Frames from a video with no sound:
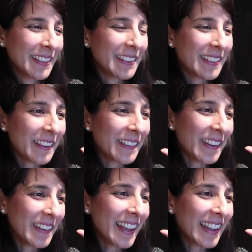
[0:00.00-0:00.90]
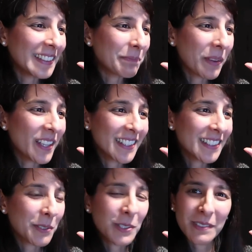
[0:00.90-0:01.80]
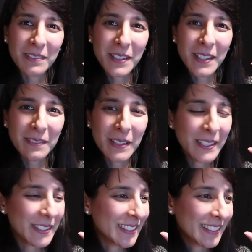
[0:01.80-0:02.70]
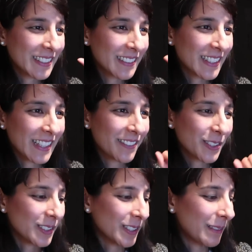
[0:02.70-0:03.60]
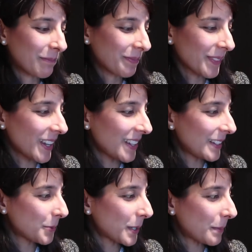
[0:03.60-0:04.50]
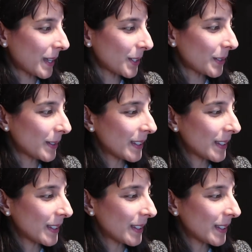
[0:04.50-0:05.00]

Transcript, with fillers: so okay pisces moon oh my god you're going to have a good time i don't need to worry about you